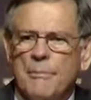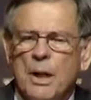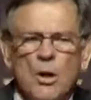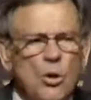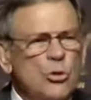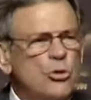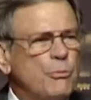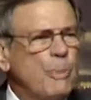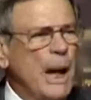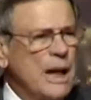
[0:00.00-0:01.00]
who
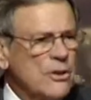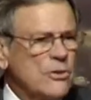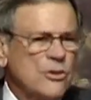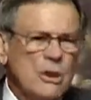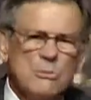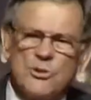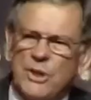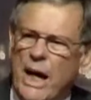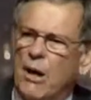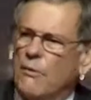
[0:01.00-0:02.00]
spends
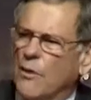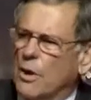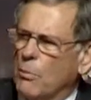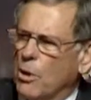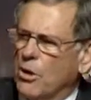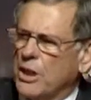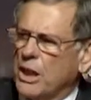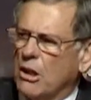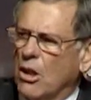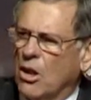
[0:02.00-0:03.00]
himself on a worthy
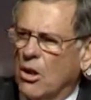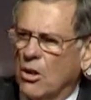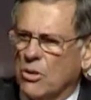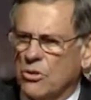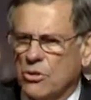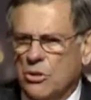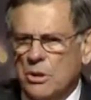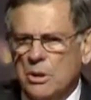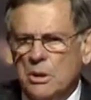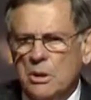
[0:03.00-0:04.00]
cause.
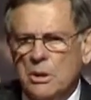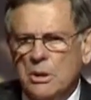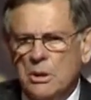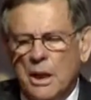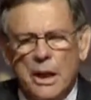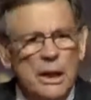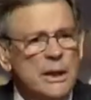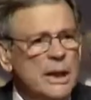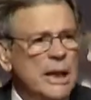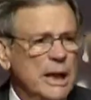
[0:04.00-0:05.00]
And
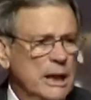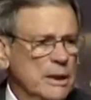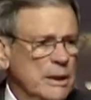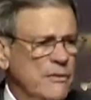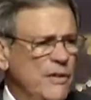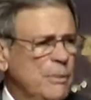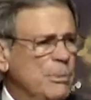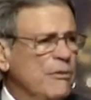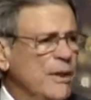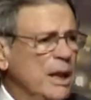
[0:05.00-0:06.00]
in the end, if he
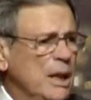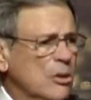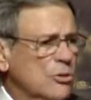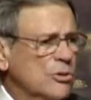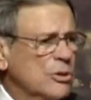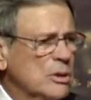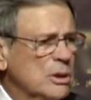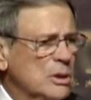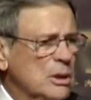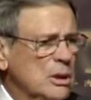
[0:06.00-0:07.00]
prevails,
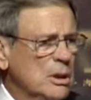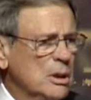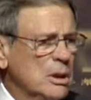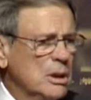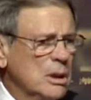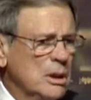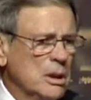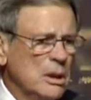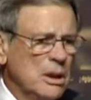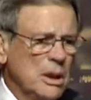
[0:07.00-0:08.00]

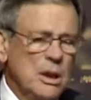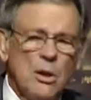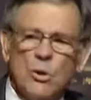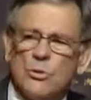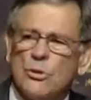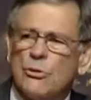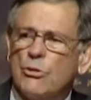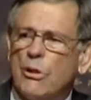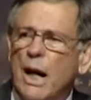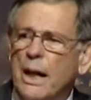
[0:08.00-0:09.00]
he knows the
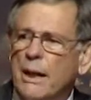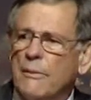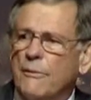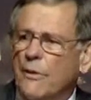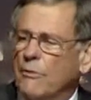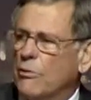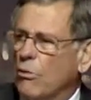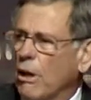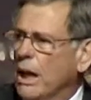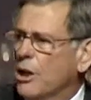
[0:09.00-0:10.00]
triumph of
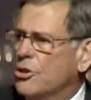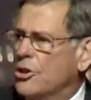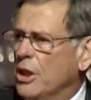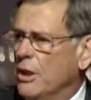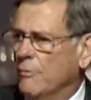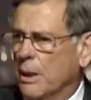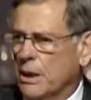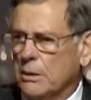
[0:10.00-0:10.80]
great achievement.